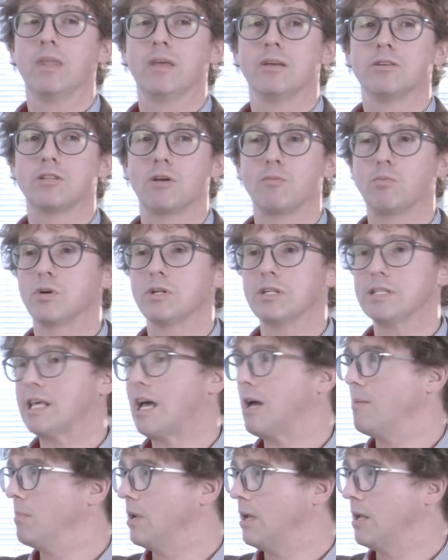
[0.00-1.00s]
So what does
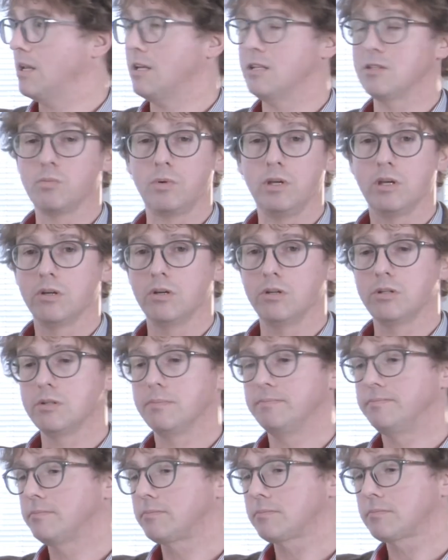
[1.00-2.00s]
that mean is we could
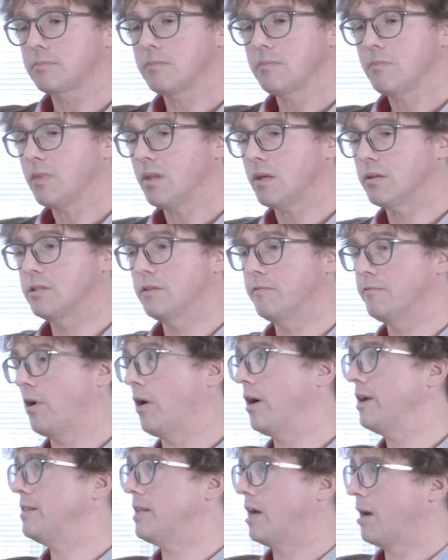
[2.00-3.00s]

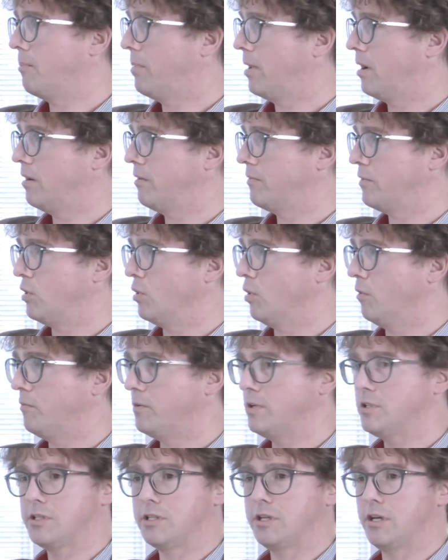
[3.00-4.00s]
divide that part of the
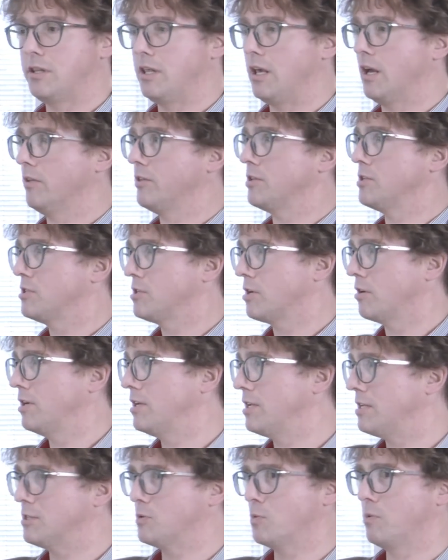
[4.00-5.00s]
office, turn the other side
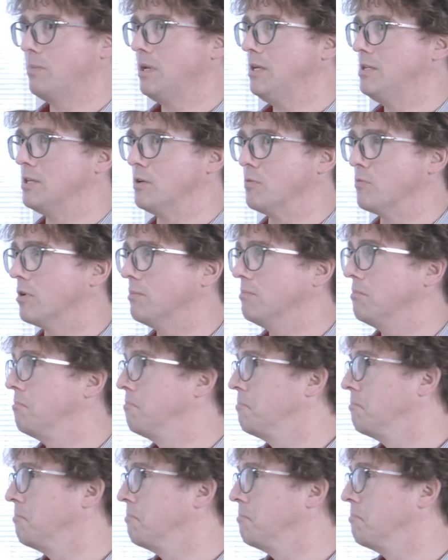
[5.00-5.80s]
into a meeting room.